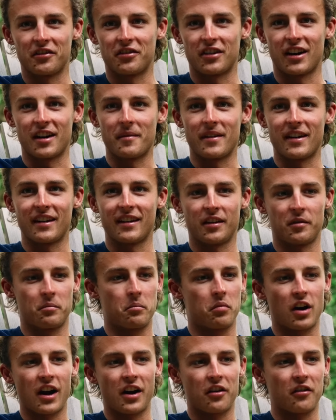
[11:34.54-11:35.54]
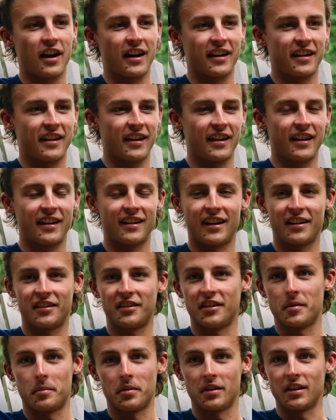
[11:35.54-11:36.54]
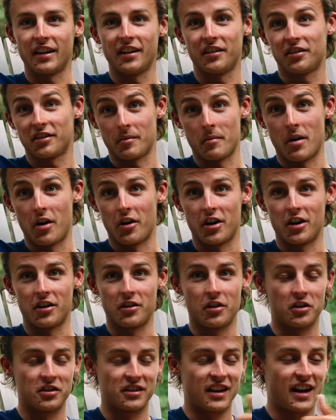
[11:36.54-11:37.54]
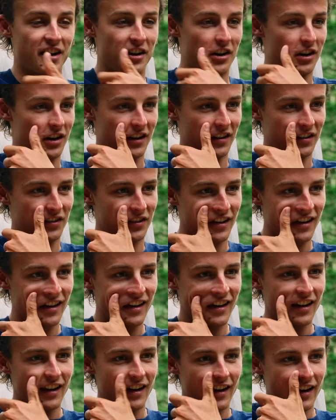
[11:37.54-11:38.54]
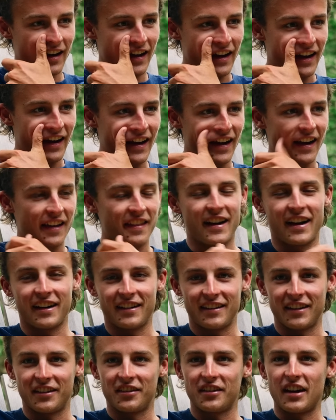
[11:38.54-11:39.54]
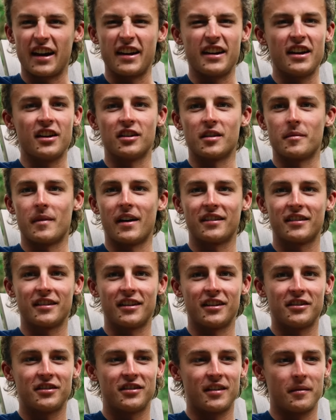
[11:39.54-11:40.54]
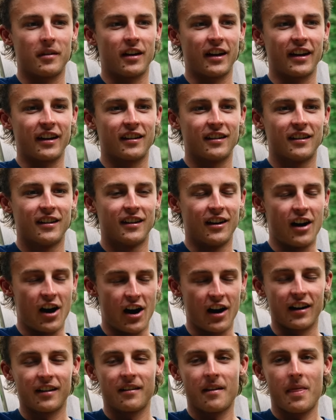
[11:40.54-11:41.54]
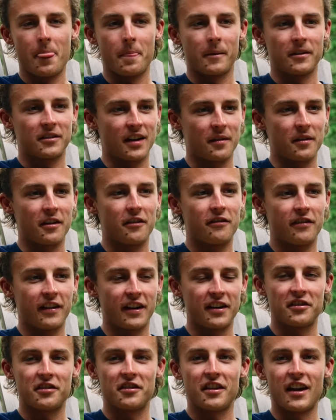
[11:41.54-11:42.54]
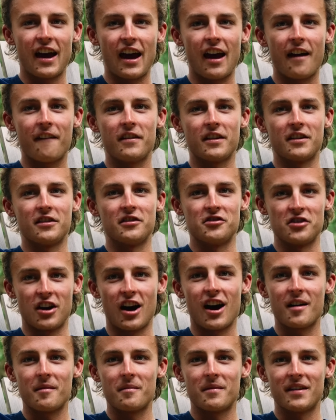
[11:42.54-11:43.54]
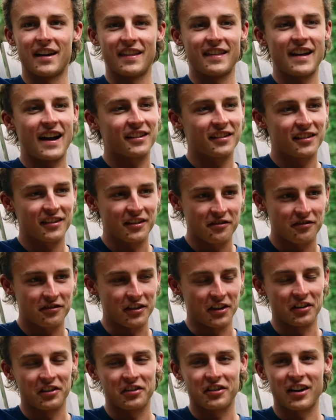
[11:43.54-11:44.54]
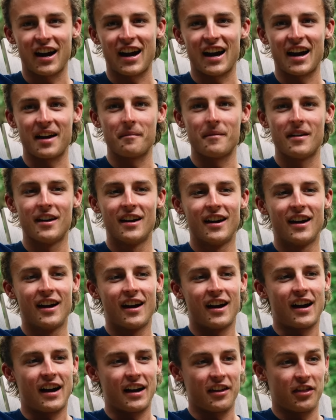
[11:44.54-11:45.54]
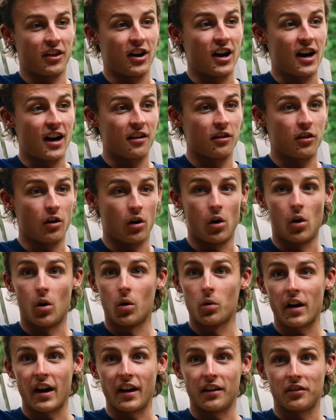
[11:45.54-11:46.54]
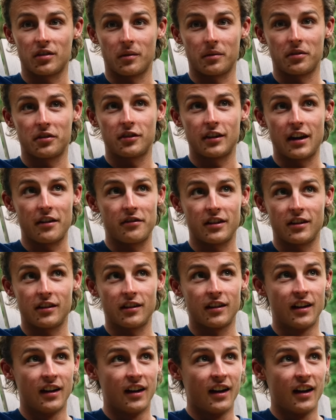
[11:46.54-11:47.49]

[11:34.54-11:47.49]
in front of me in his bright red kit. I see the police, the moto, the whole nine yards. And I yell to myself. I'm like, all right, time to finish the effing job. And that's the first time I thought the whole race. So I'm 7:15